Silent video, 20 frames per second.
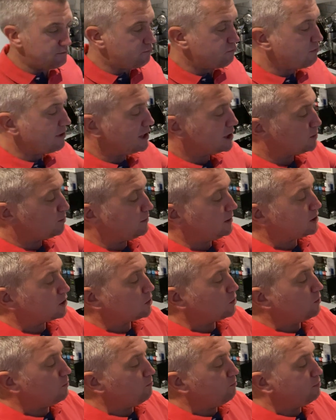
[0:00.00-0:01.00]
impressed with this
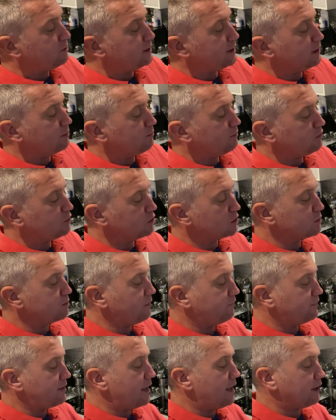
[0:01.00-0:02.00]
company just
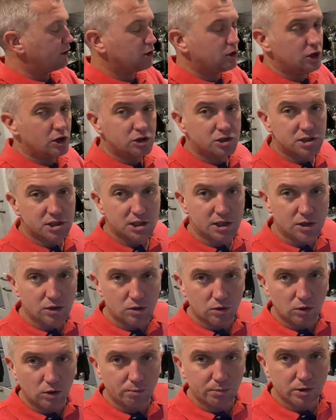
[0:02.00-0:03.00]
with their courtesy
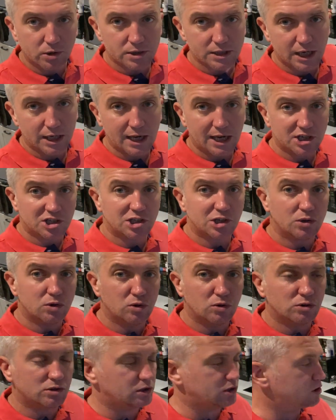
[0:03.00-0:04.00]
call, because I actually
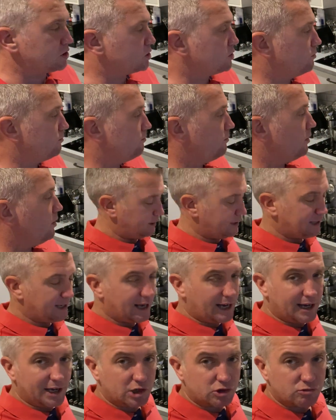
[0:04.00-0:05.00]
ordered some
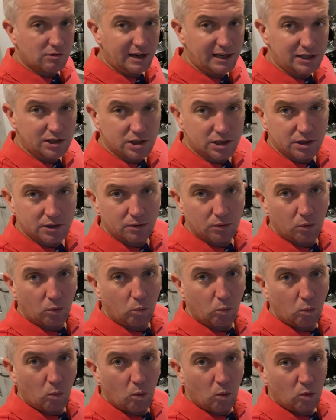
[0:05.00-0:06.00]
dehydrated
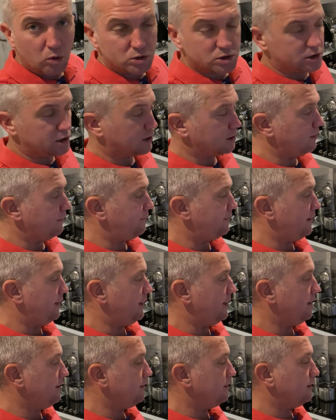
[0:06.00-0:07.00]
water
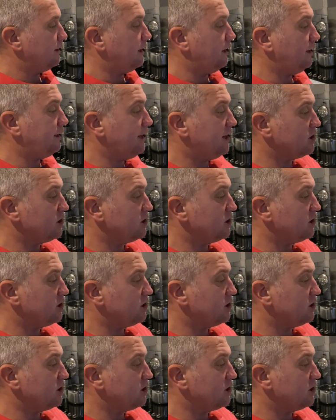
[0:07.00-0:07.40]
kefir and